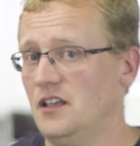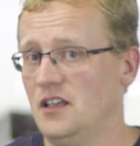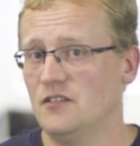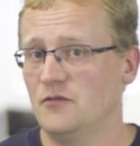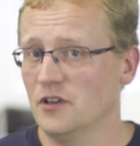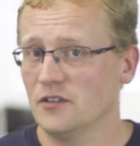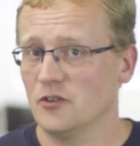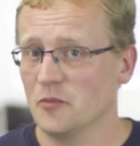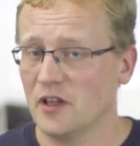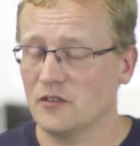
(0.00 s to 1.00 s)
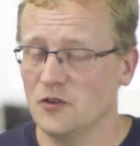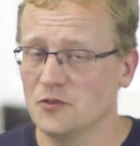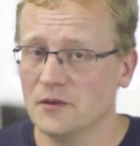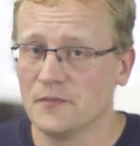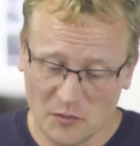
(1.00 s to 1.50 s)
if we're not talking about the
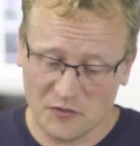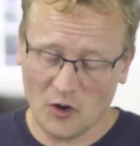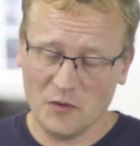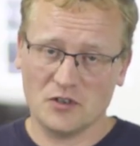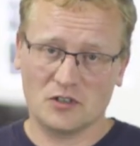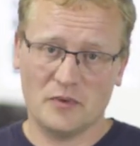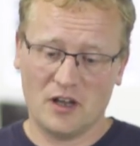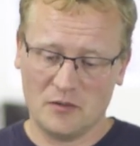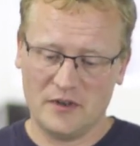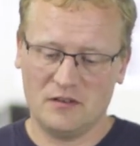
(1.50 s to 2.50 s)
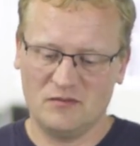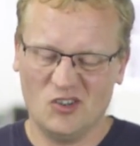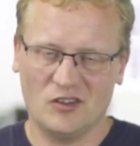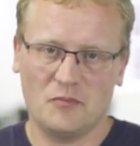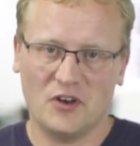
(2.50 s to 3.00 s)
future. So before we talked about a bit,
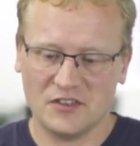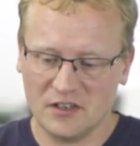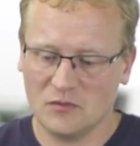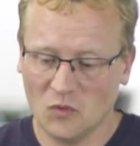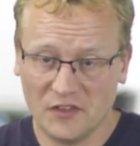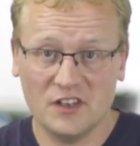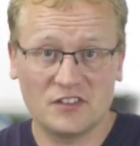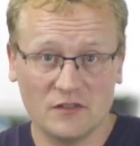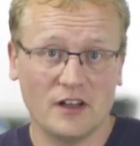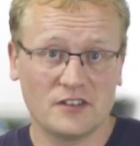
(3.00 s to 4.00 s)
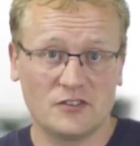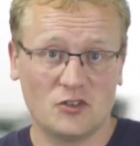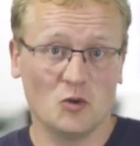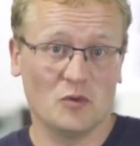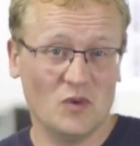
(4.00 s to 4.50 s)
you know, the present, what these devices
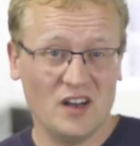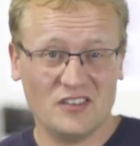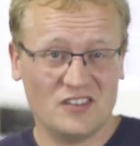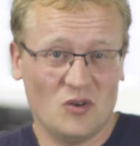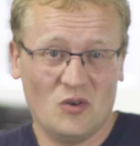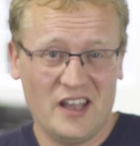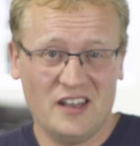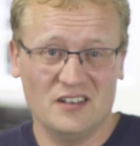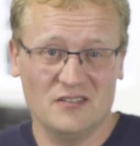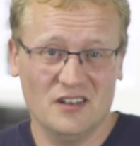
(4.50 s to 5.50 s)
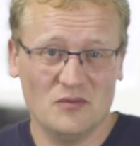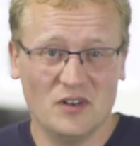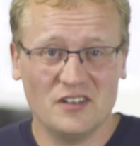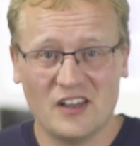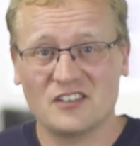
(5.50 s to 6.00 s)
do, but where is it all headed, right?
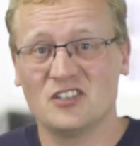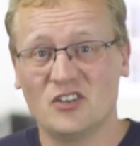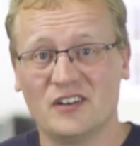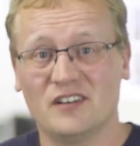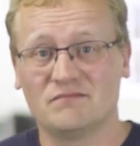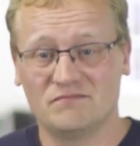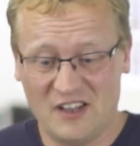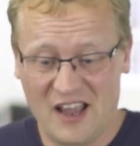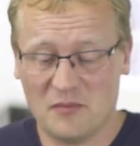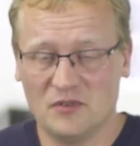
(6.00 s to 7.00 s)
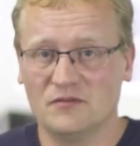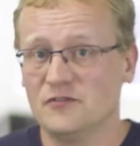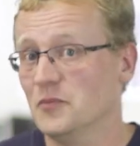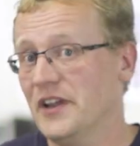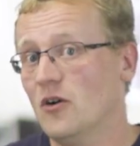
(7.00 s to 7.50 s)
What is actually going to happen
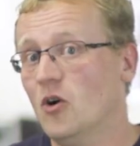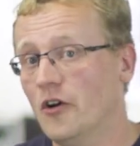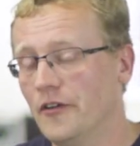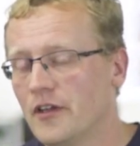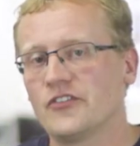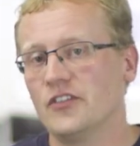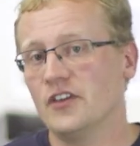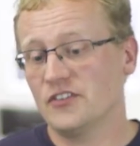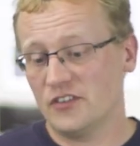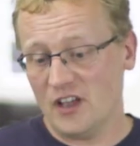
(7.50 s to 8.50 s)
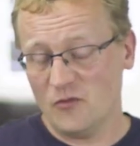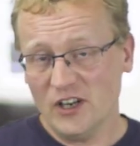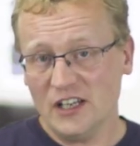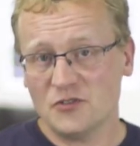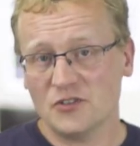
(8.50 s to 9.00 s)
from now on? So there's a
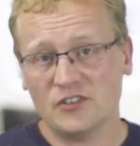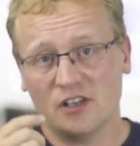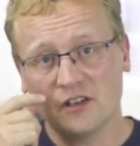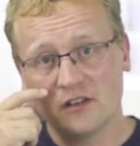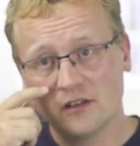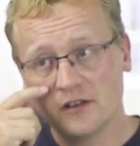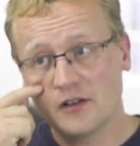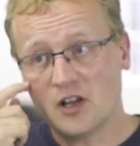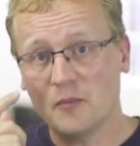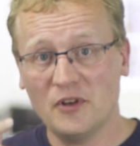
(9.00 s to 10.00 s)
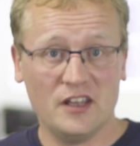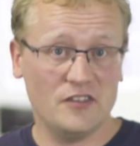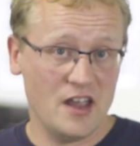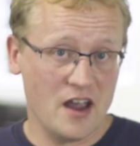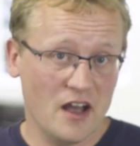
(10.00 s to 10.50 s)
really interesting company
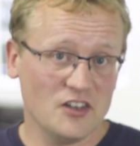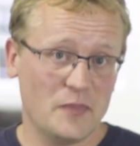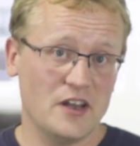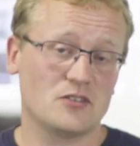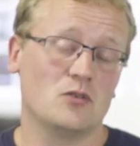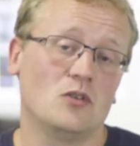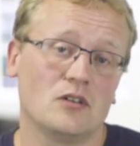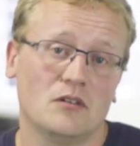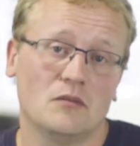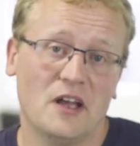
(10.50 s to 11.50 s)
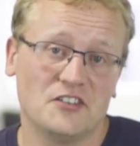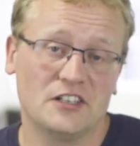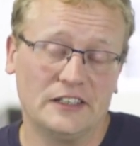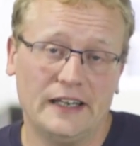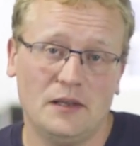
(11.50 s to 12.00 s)
in the AR space called
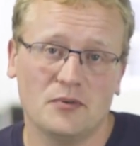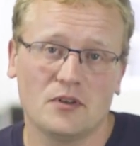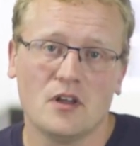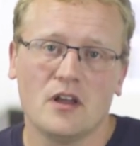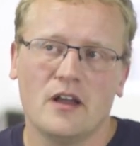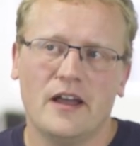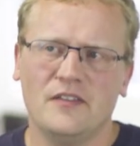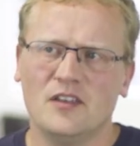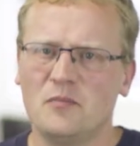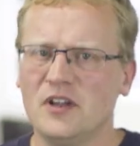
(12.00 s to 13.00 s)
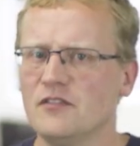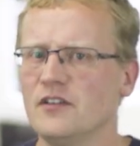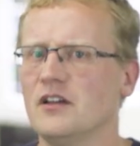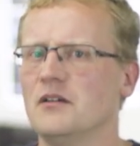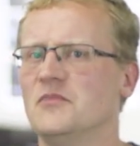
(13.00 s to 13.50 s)
Magic Leap. And they're a bit of
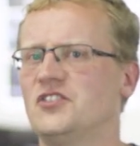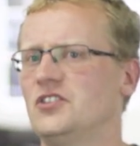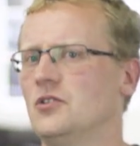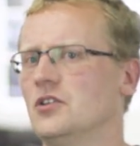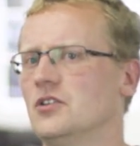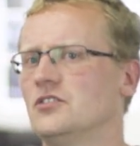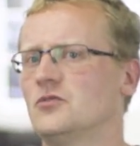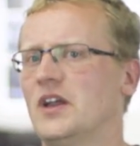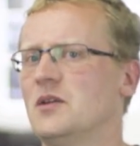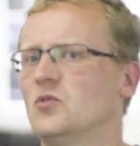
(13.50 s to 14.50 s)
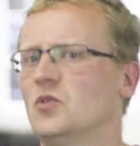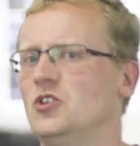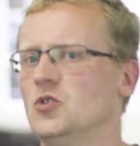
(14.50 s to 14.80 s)
a mysterious rainbow